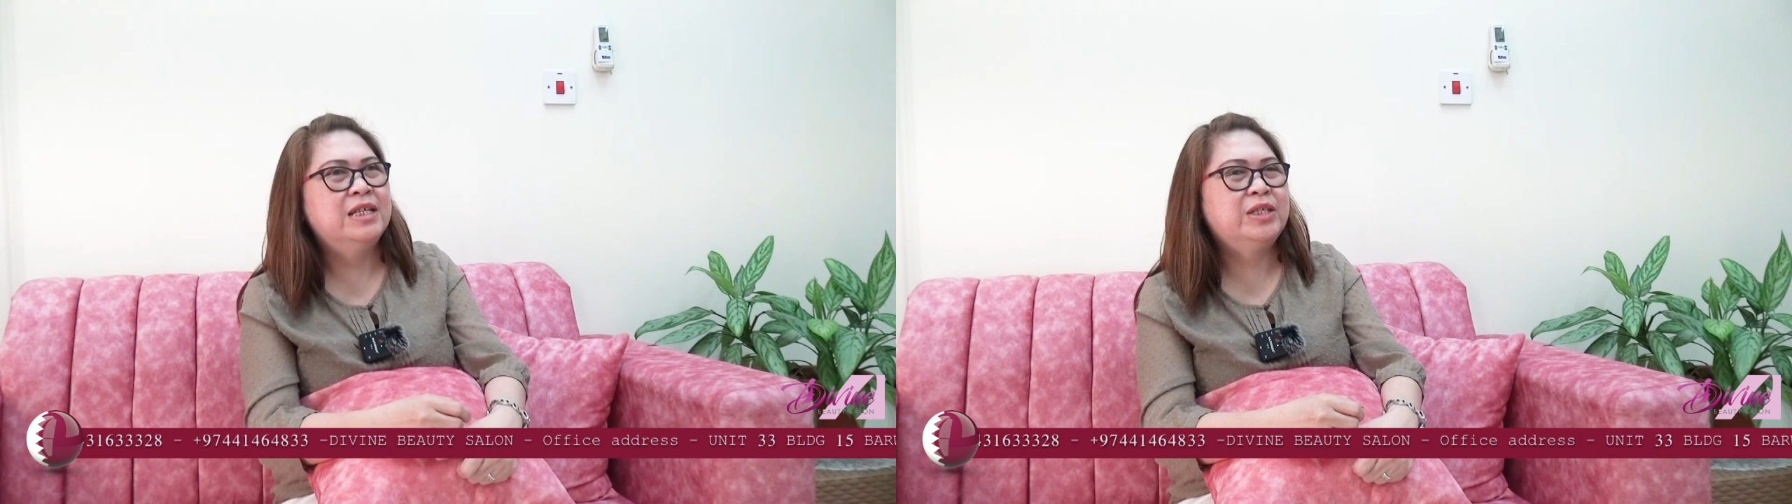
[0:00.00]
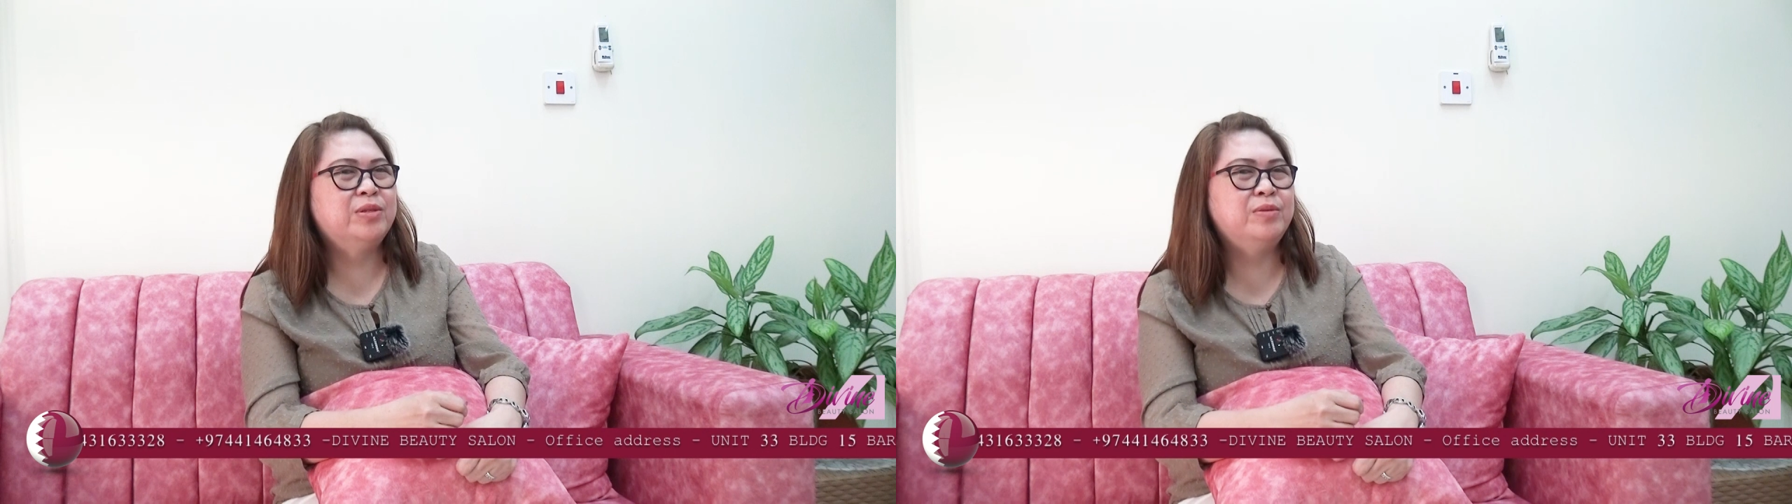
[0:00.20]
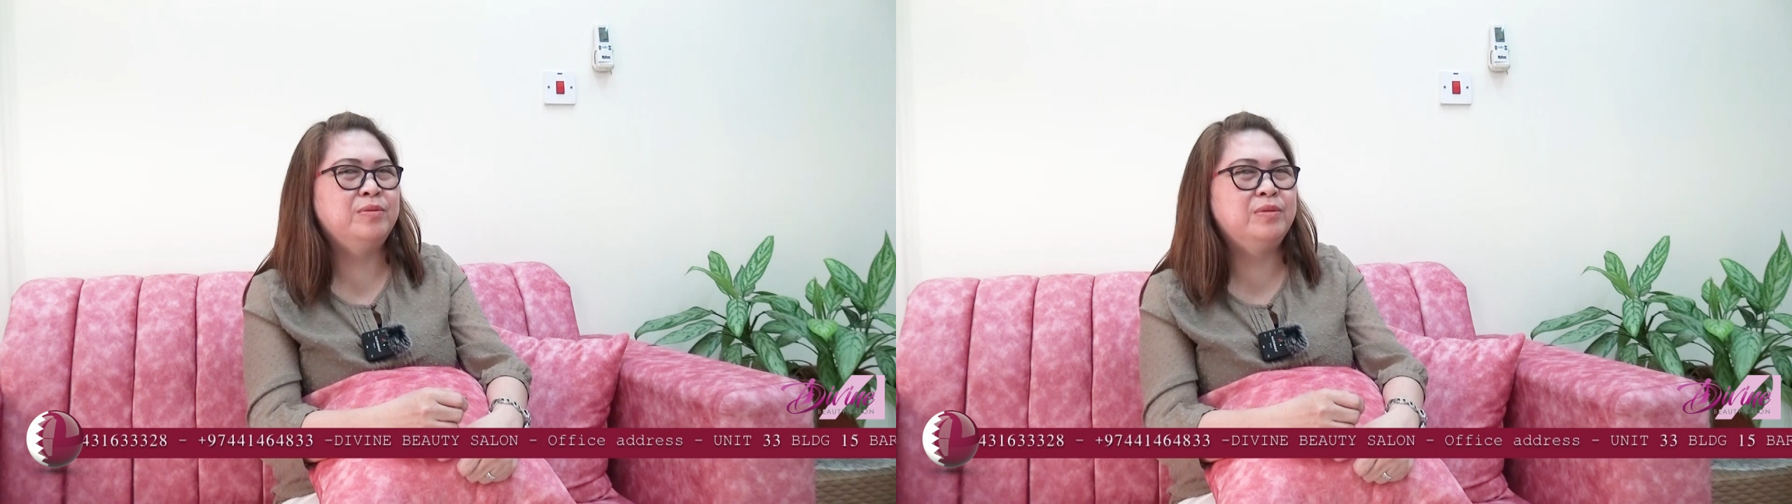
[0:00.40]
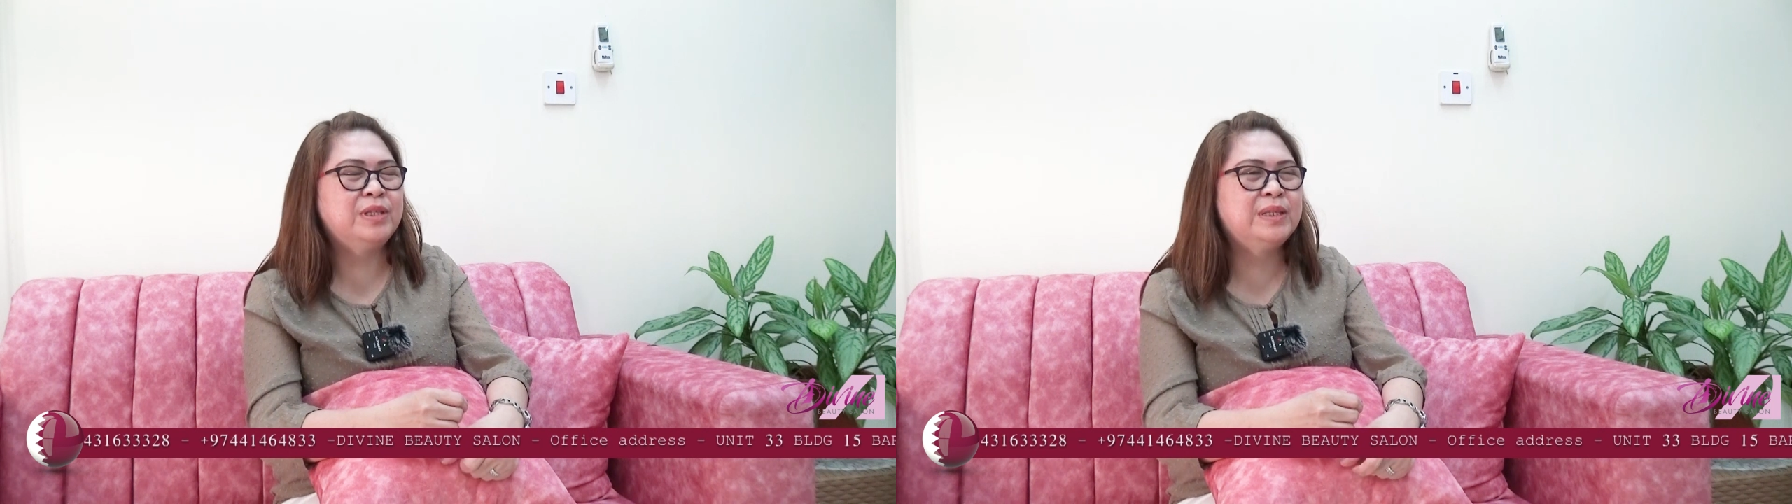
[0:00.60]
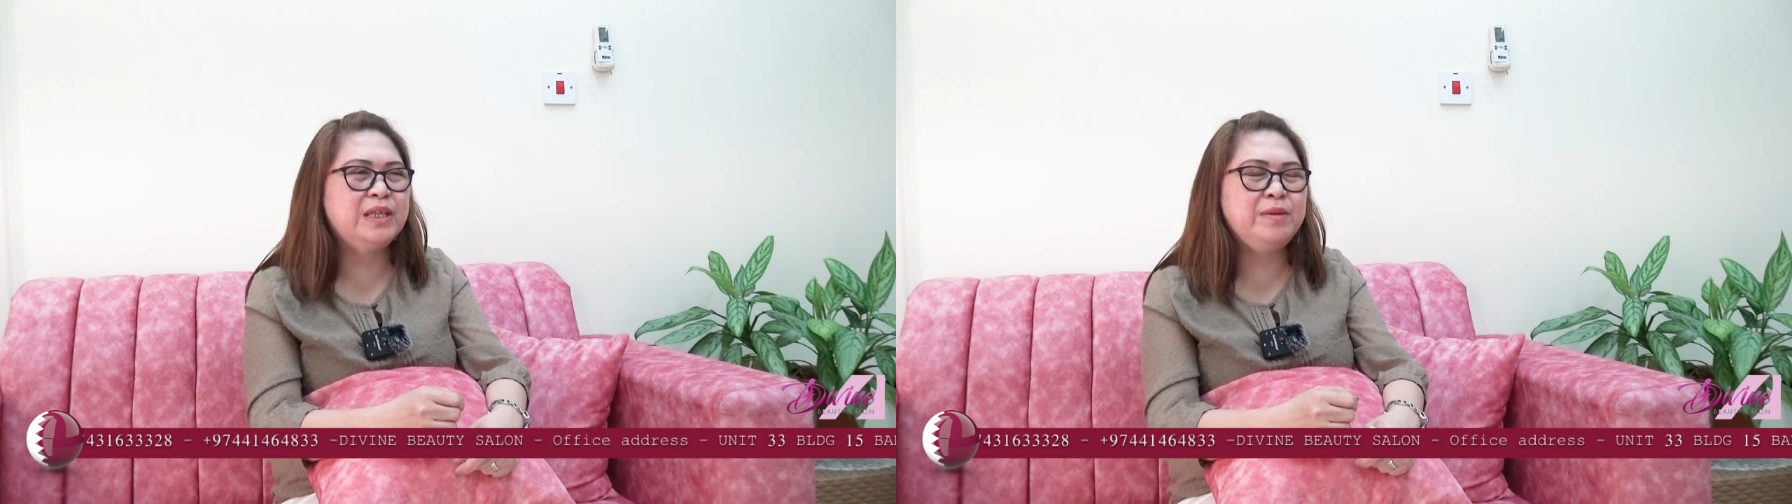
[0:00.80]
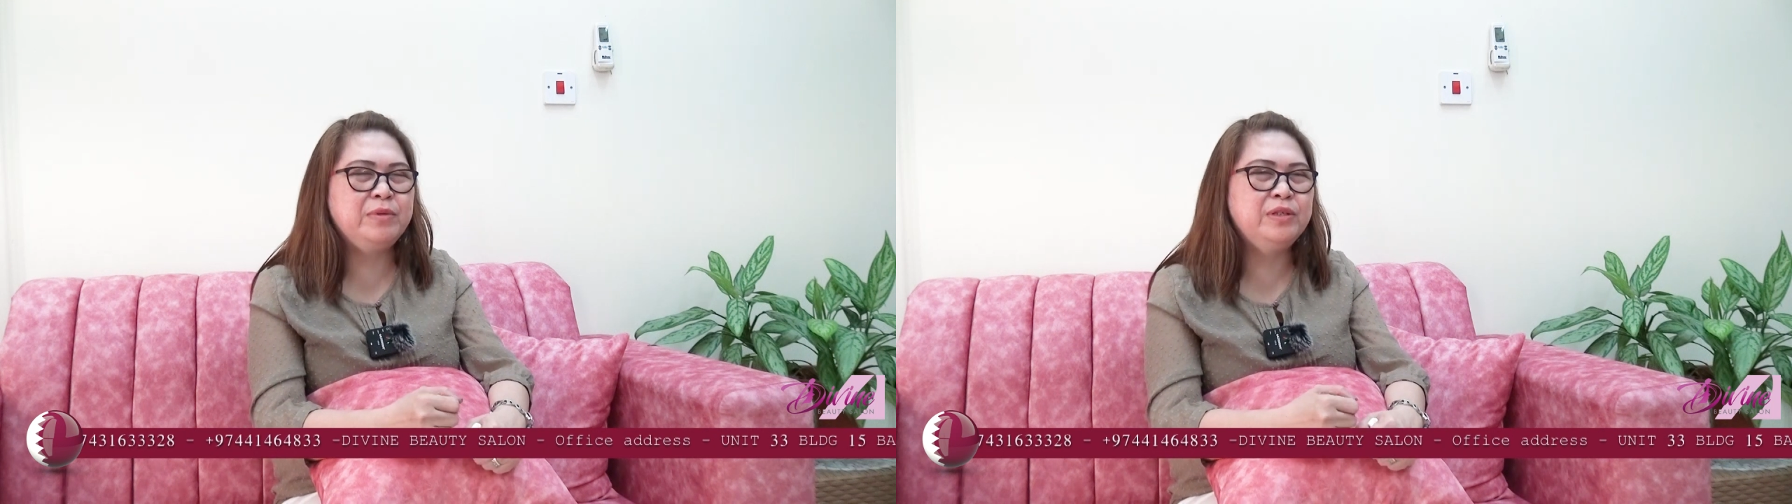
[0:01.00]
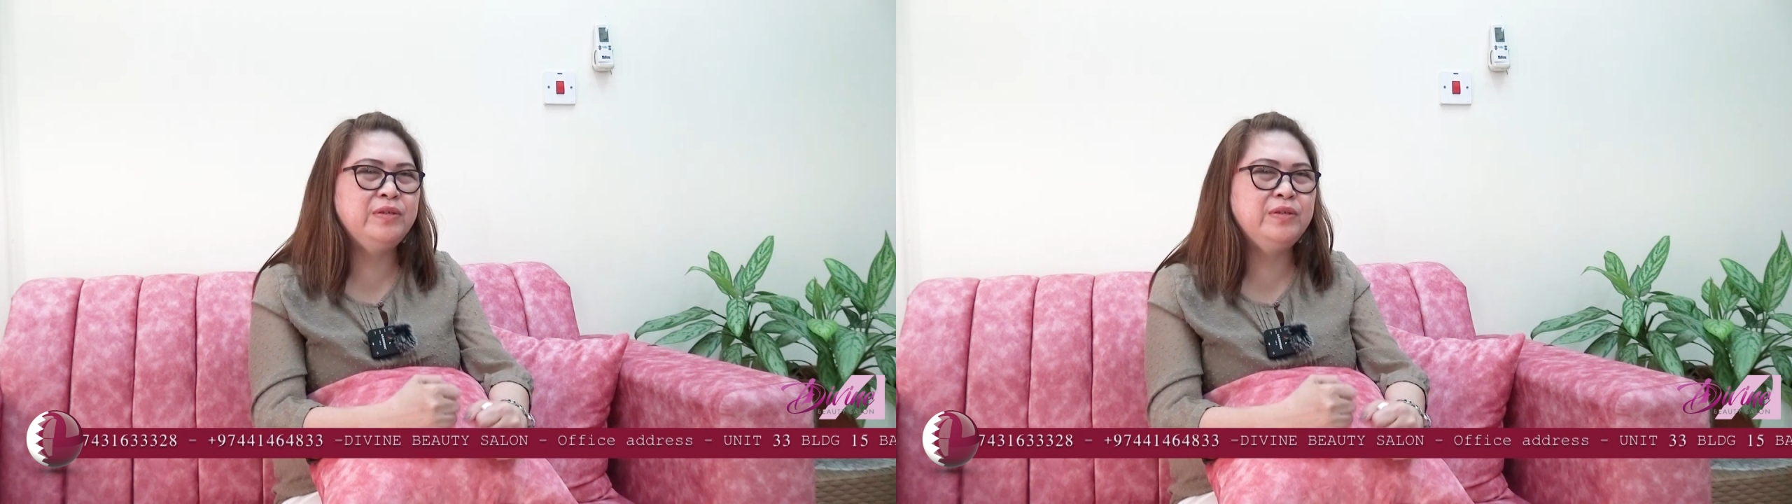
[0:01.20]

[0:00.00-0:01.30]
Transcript: So just keep on